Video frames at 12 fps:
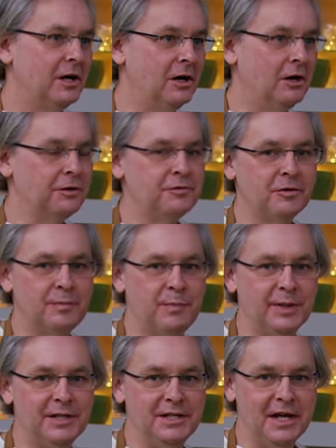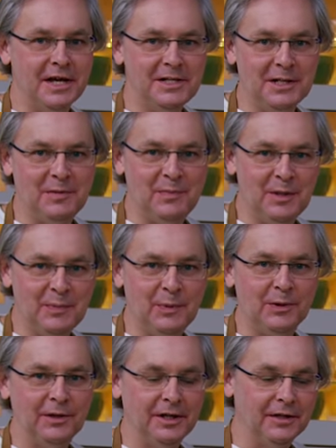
ultra pedantic people